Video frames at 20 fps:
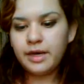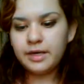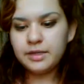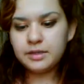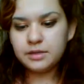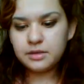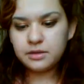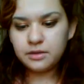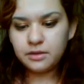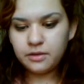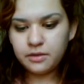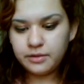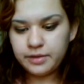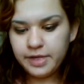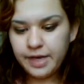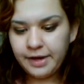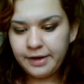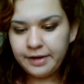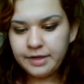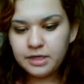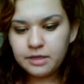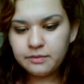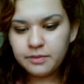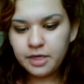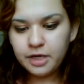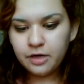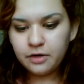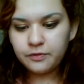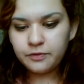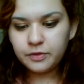And so yeah, it can
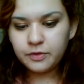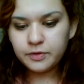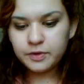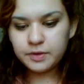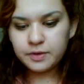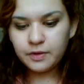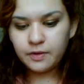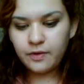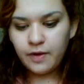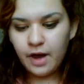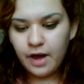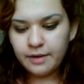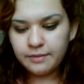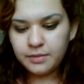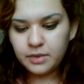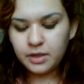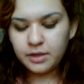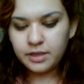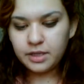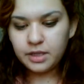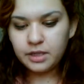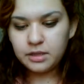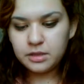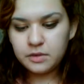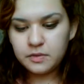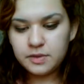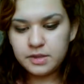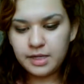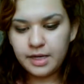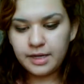be helpful. So I'm not going
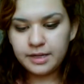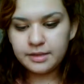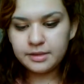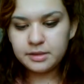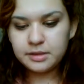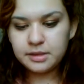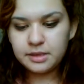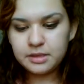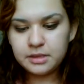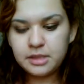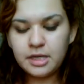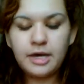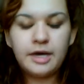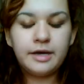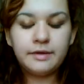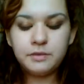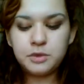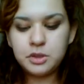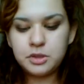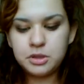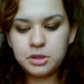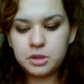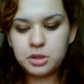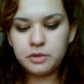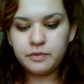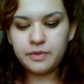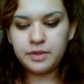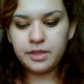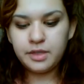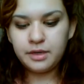to use that since I'm just
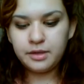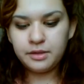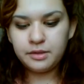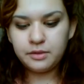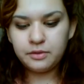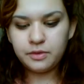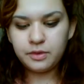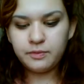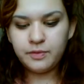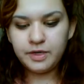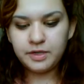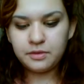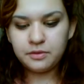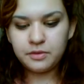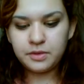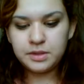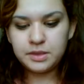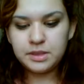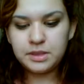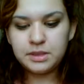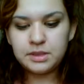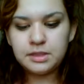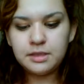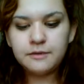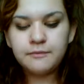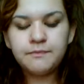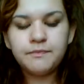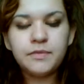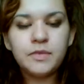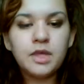doing a 3x3
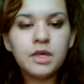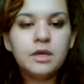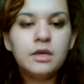system.